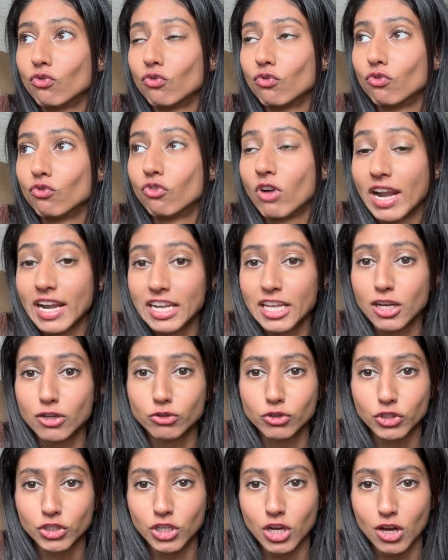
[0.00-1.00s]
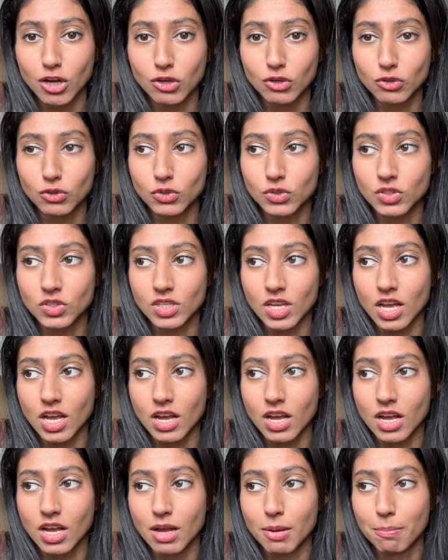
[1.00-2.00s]
radio shows
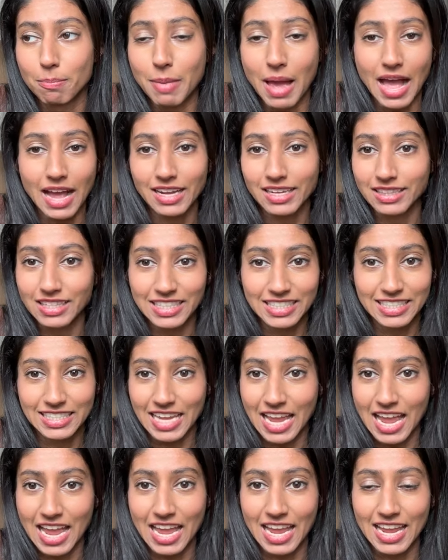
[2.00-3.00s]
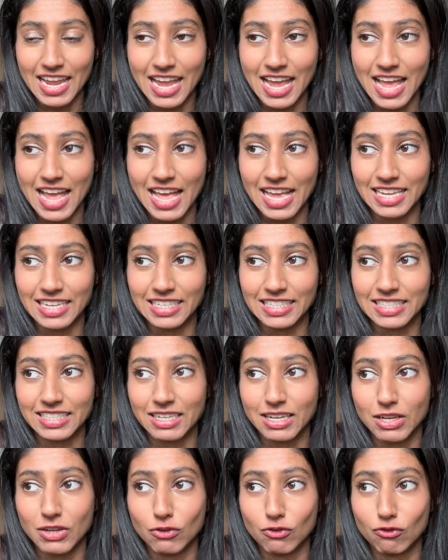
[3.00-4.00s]
back in the day, and
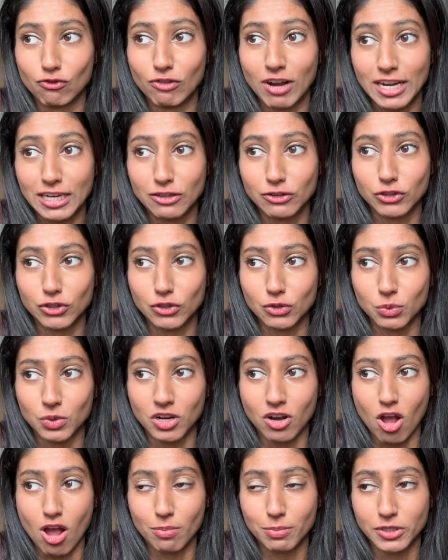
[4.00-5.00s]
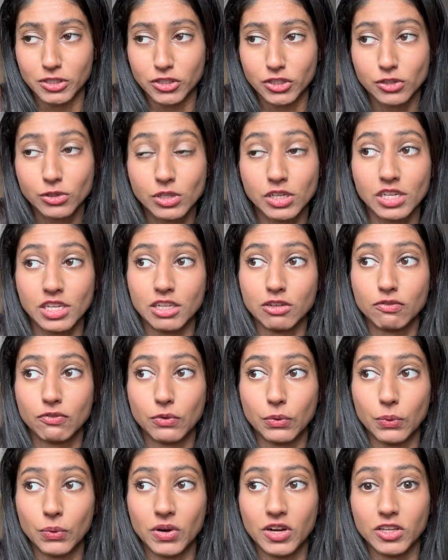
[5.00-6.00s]
radio shows were an opportunity
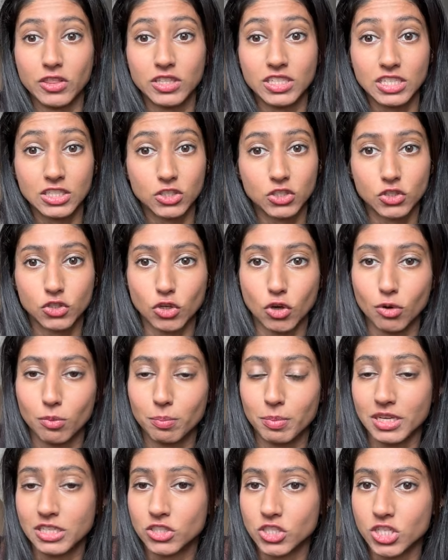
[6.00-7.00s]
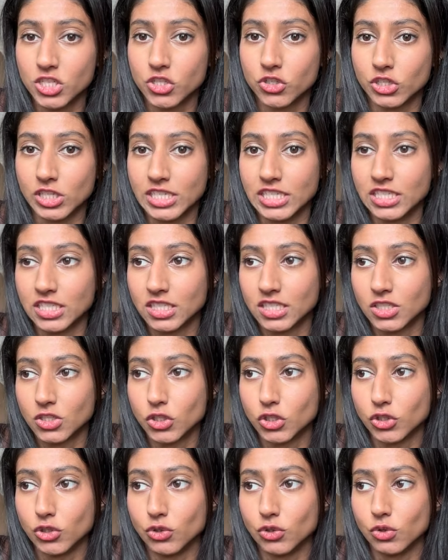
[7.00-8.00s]
for these soap industries
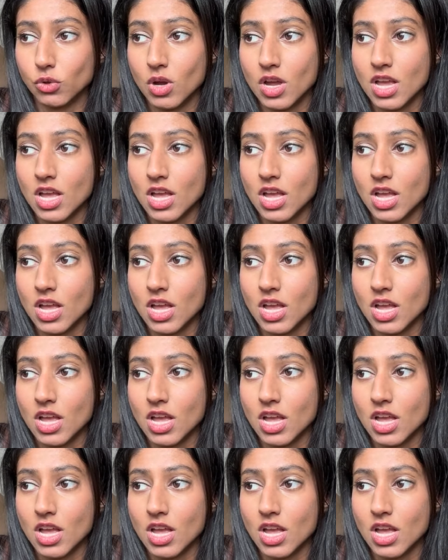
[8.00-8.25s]
to